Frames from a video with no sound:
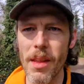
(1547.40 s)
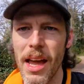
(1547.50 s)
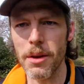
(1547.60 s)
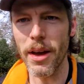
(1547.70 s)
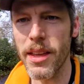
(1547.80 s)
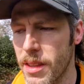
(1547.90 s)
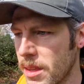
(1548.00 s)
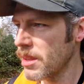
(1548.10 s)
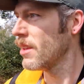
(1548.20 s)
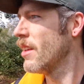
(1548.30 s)
Anyway,
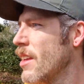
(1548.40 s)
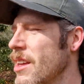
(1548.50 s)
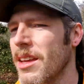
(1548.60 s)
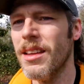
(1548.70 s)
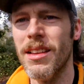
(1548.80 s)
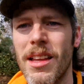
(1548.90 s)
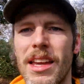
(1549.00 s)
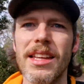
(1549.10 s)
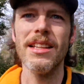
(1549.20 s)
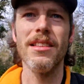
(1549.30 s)

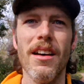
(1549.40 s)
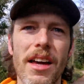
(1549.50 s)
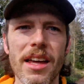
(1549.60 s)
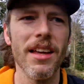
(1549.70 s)
he didn't die.